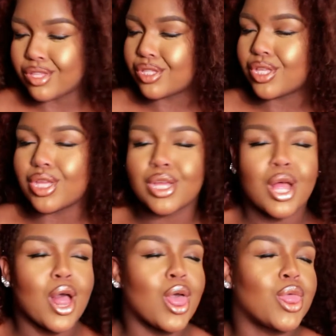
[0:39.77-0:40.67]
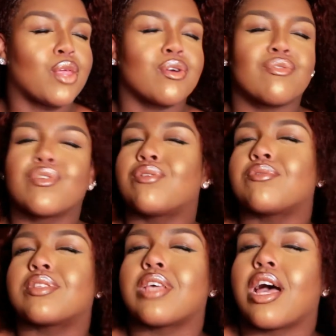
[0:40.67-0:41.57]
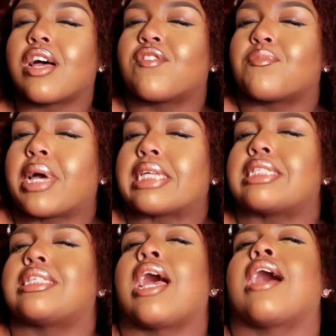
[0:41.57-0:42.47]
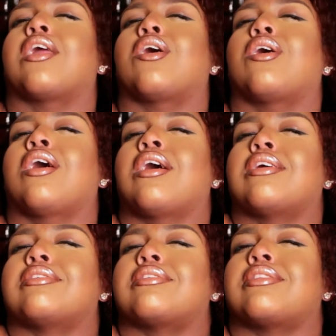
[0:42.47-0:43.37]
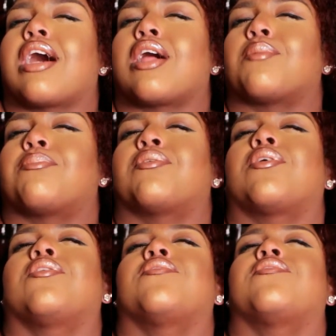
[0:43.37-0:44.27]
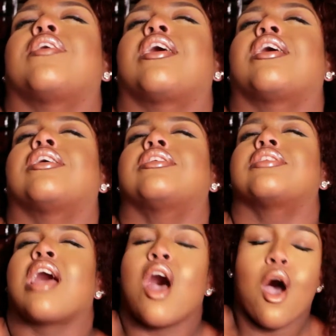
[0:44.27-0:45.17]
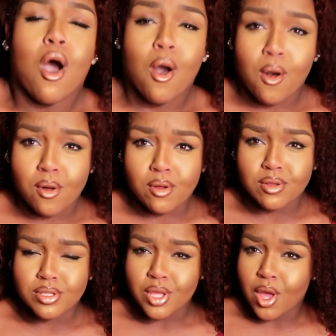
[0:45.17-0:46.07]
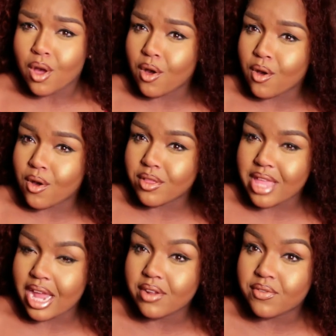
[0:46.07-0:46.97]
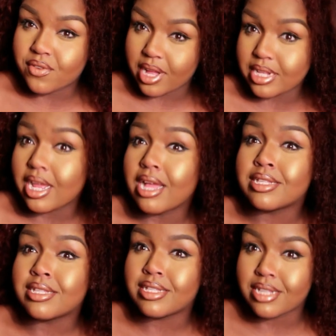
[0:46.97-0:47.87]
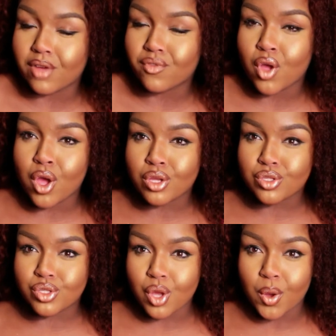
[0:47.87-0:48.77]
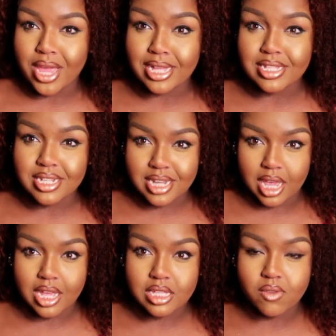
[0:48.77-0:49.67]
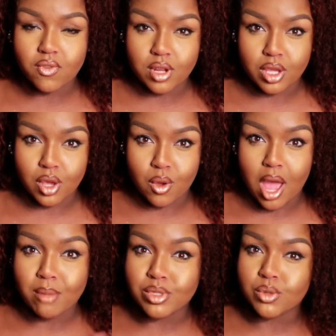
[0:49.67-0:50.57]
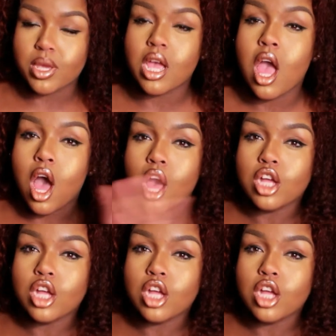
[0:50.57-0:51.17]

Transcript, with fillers: to the root of my channel style profiles hauls all that fun stuff so in today's video i'm doing a